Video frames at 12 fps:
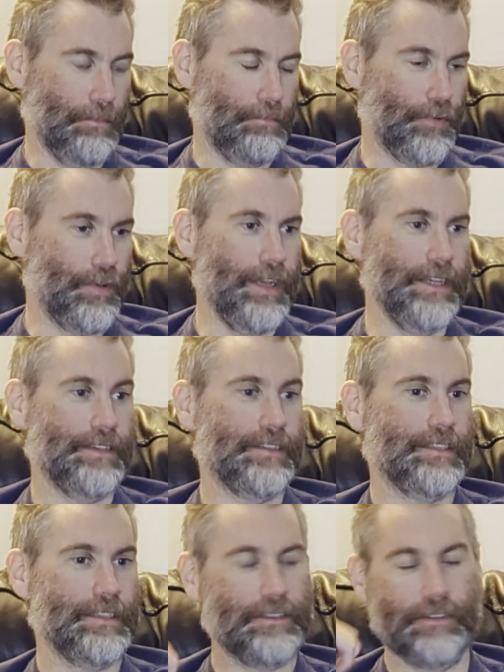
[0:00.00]

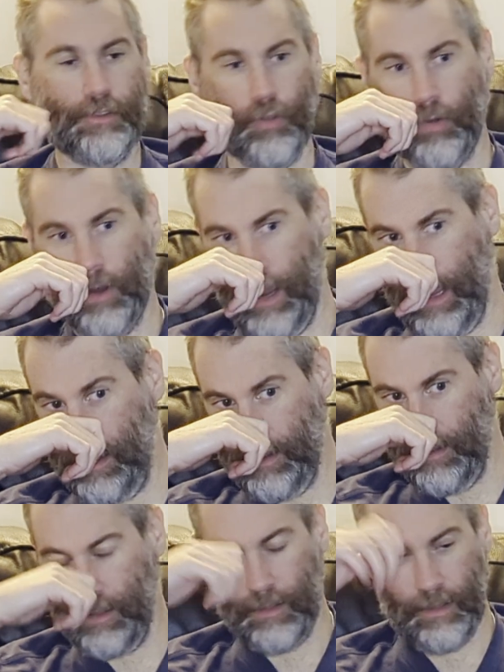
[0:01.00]
priest's story
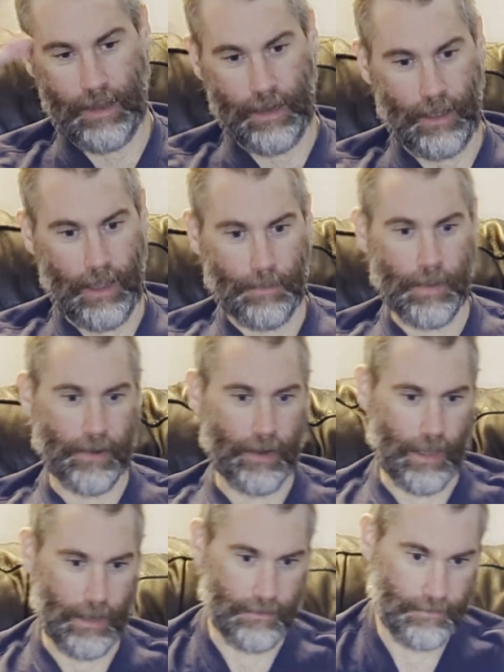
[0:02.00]
in
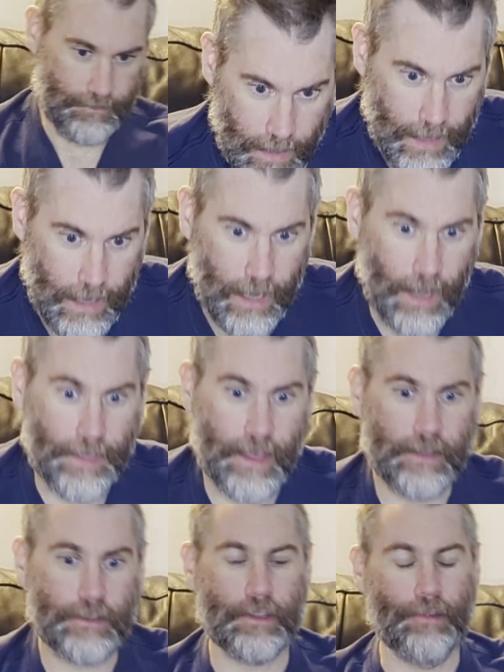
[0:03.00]
Hyperion. And I
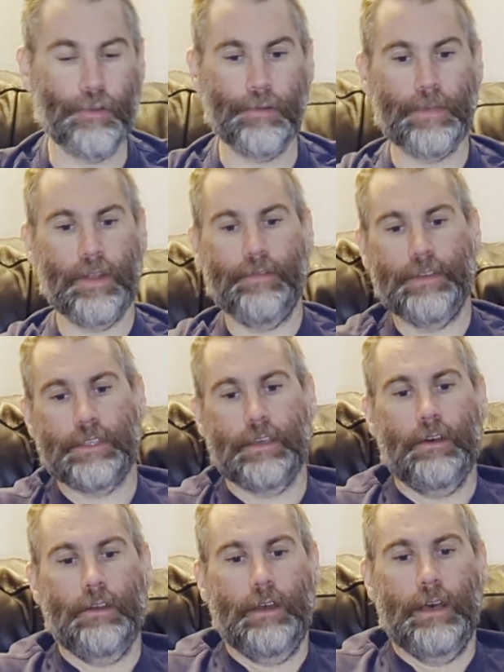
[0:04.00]
think there's a little bit of a
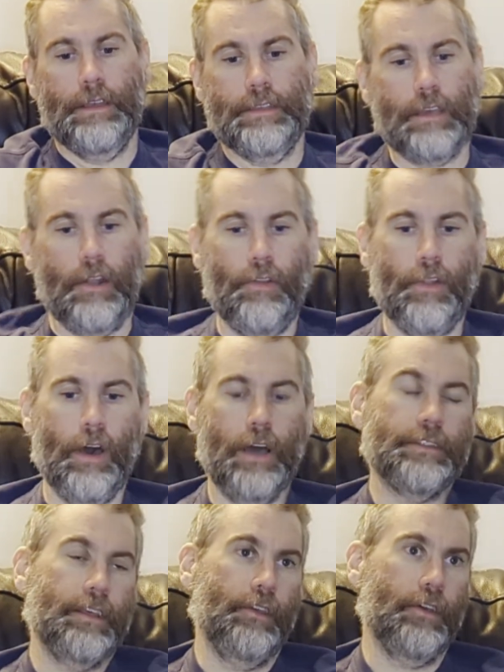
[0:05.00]
subtle
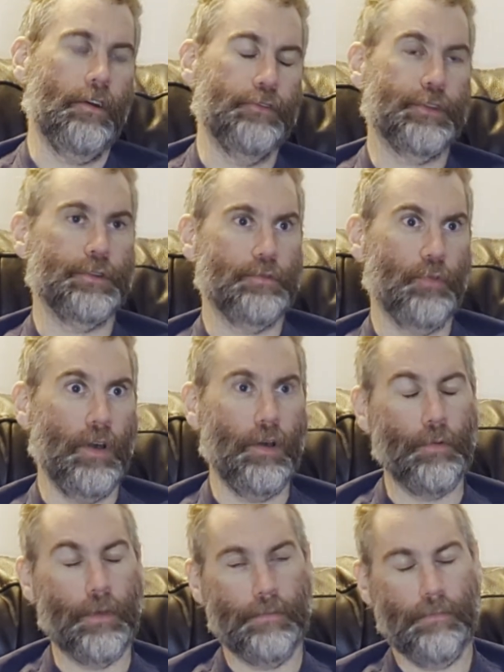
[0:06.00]
nod to the culture as
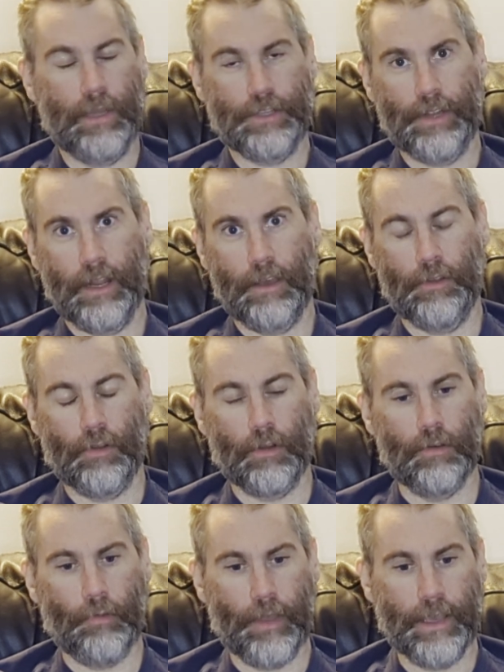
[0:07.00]
well. We're mentioning a
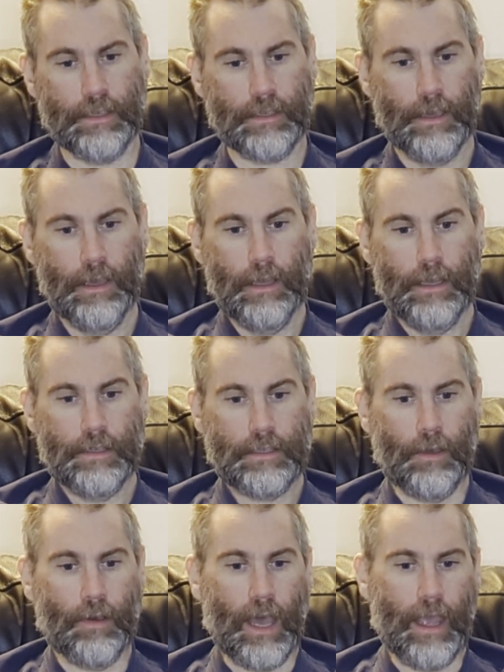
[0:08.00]
neural lace.
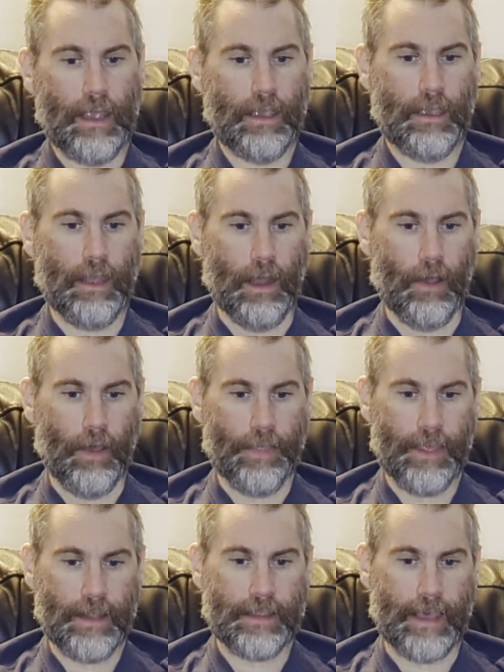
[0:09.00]
So, you know, I
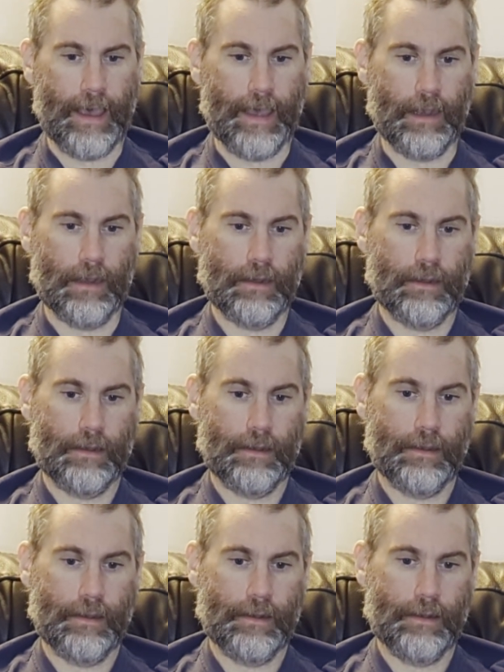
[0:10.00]
think that
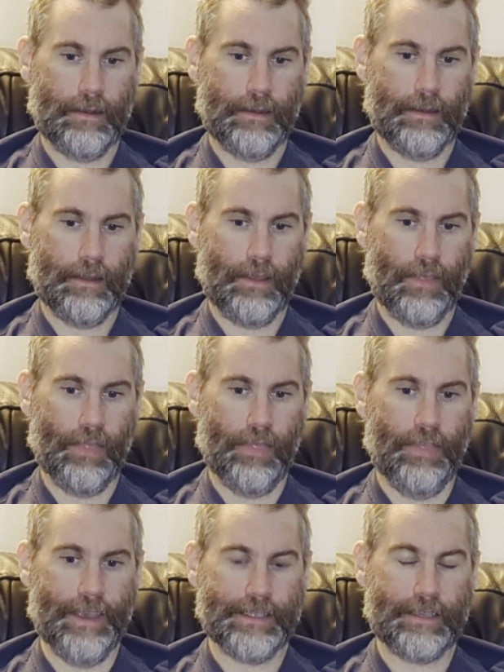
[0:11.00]

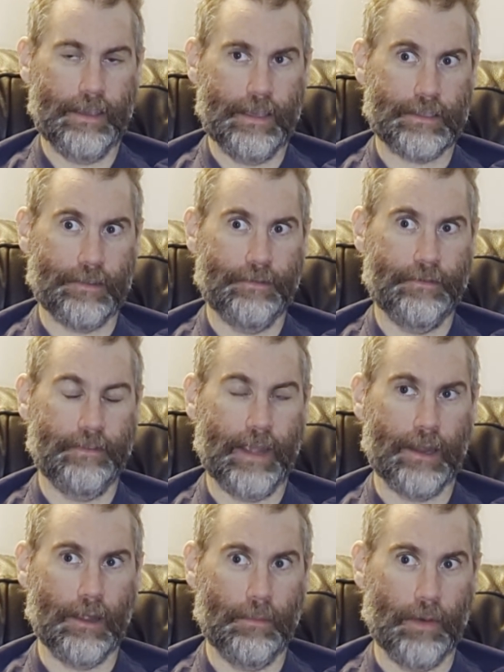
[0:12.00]
this is
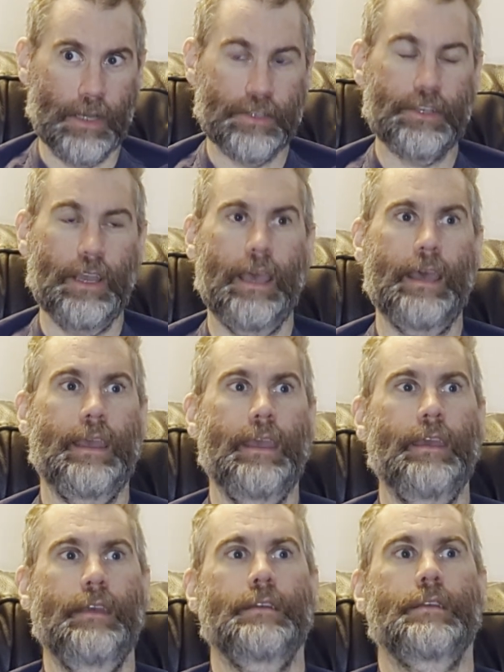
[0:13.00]
very much
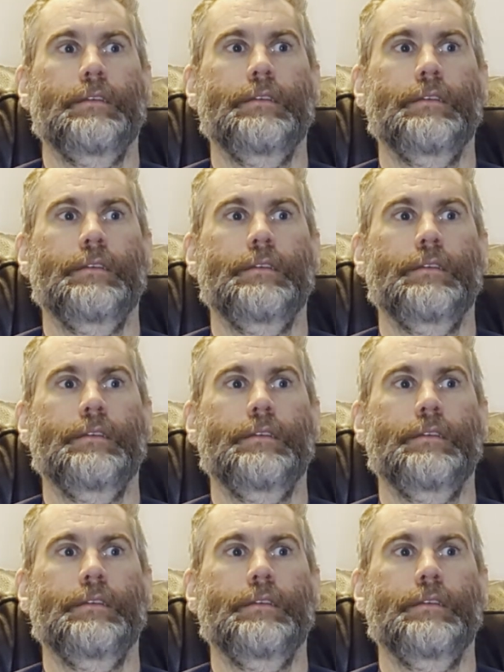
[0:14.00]
again,